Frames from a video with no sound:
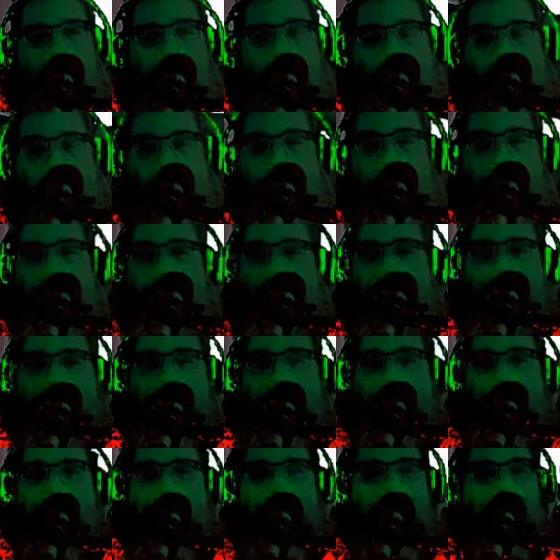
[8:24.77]
and
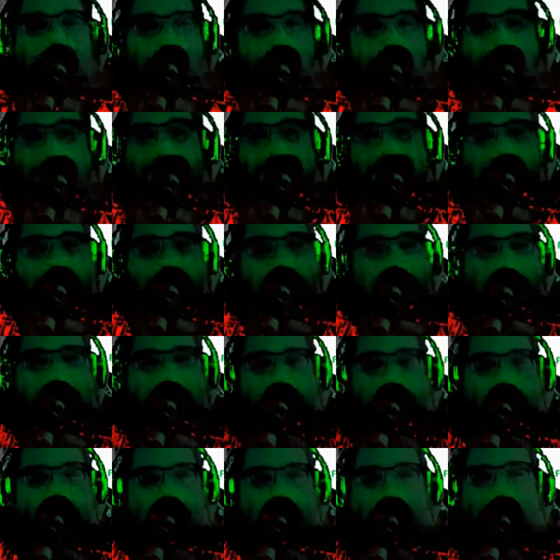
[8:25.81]
possibly the capacity. I
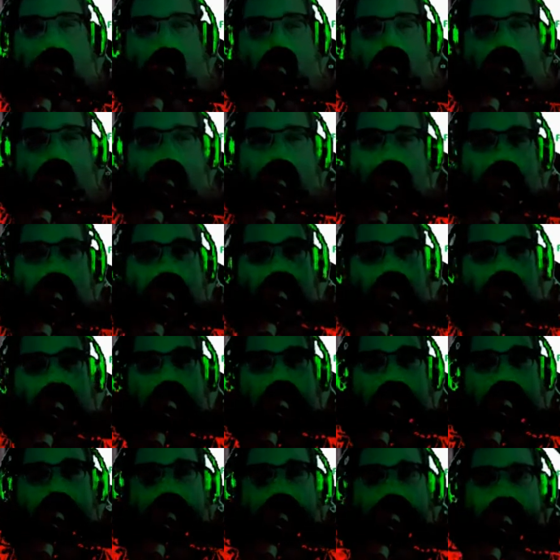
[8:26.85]
don't know. I don't know her
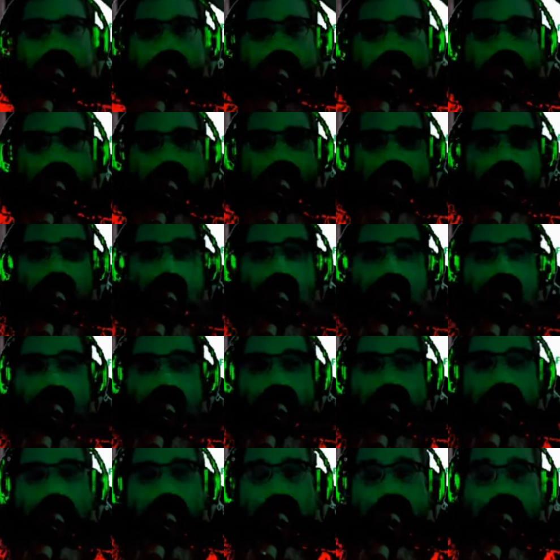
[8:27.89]
life. I don't know,
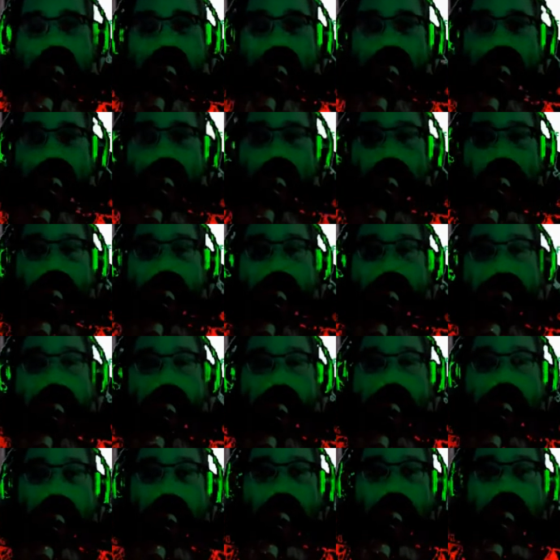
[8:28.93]
because I've met plenty
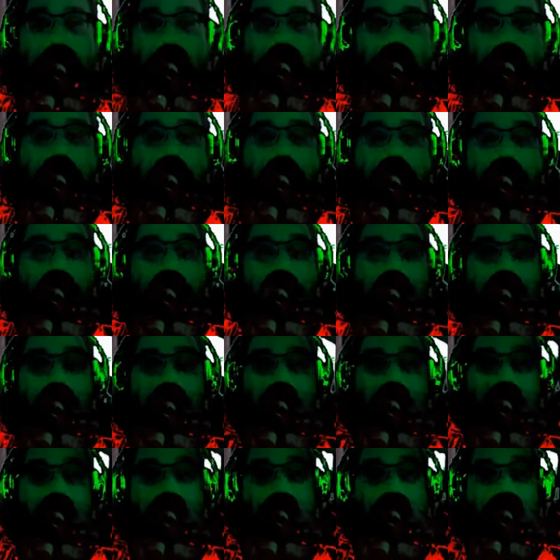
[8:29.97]
of people that
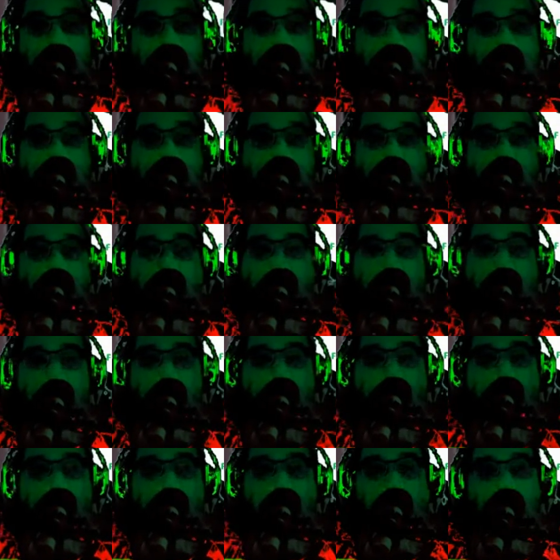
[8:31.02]
sound this dumb
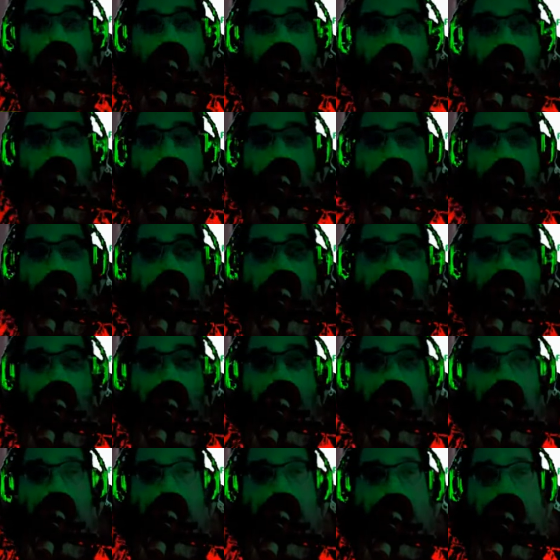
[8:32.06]
in
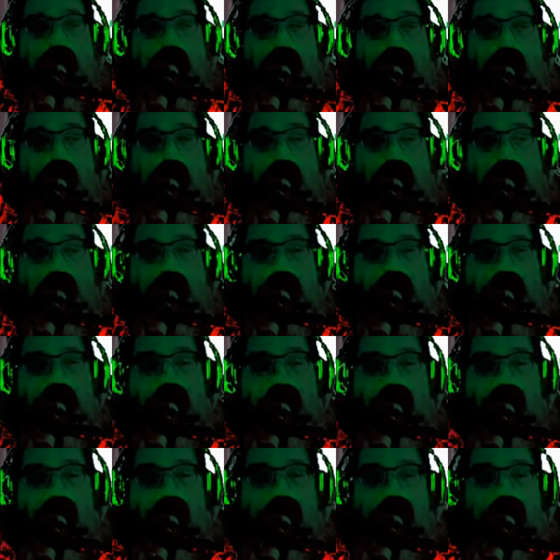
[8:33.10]
politics. And then you
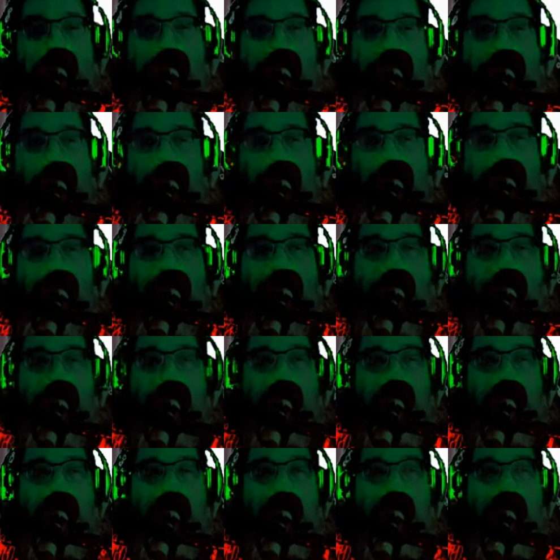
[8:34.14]
talk to them about the thing
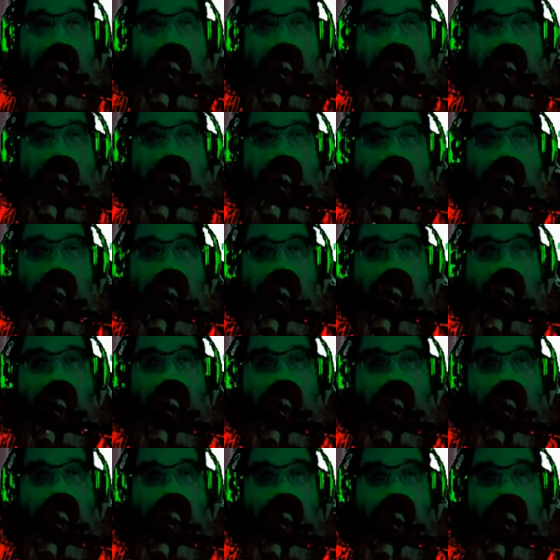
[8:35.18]
that they're
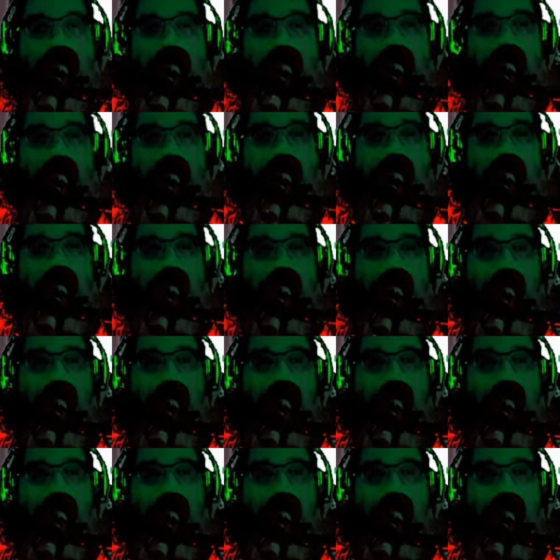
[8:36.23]
good at,